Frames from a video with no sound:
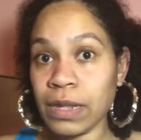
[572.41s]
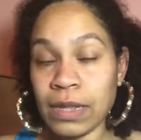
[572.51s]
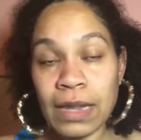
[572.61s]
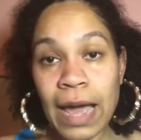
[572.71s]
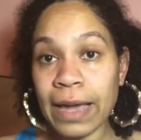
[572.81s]

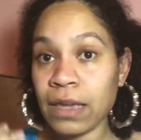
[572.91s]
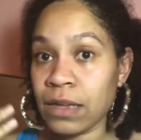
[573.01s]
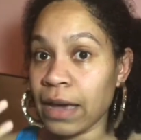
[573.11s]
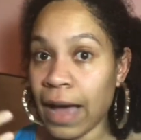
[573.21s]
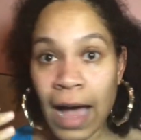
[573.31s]
He like
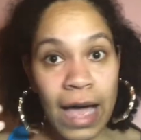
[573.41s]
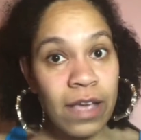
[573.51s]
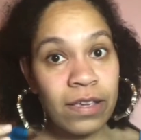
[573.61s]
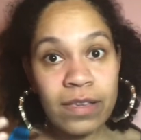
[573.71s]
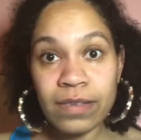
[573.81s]
he
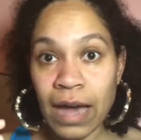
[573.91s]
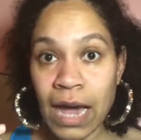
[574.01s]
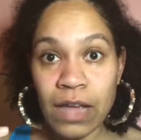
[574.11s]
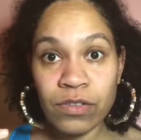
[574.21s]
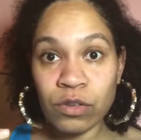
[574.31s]
I, his
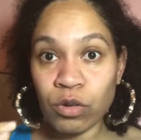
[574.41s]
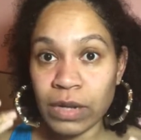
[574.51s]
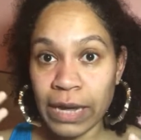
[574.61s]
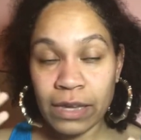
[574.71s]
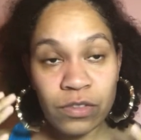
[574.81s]
eyes look
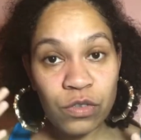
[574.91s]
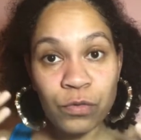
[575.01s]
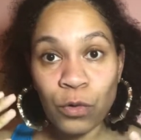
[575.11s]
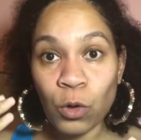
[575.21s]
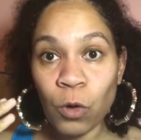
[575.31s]
like he's
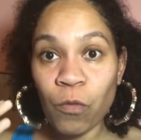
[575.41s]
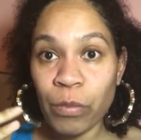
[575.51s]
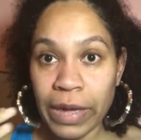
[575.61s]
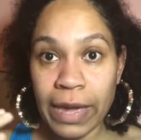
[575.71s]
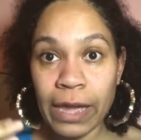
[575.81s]
full of
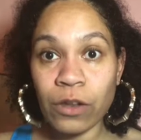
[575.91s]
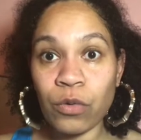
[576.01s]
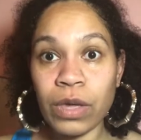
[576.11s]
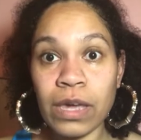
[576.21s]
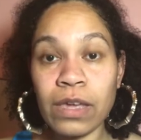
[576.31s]
pain,
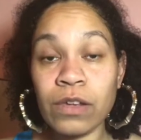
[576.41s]
okay?